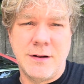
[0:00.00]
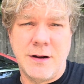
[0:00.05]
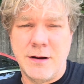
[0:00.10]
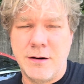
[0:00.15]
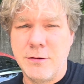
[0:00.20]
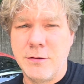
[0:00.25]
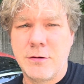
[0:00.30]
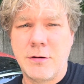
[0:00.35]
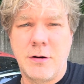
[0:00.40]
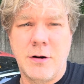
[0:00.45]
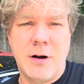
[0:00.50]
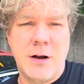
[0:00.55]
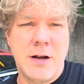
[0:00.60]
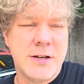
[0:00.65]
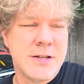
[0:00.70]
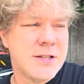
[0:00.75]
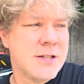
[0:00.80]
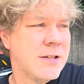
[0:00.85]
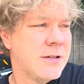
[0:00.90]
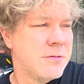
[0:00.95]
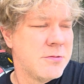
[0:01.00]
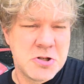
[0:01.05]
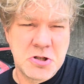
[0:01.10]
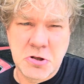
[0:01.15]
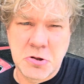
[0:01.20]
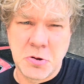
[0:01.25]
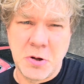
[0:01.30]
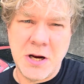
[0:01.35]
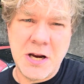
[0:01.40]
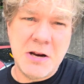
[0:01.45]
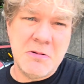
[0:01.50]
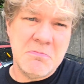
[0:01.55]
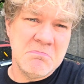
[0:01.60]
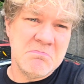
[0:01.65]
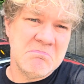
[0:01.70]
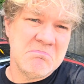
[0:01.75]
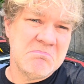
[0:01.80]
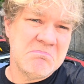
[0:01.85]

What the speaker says: autocross, street,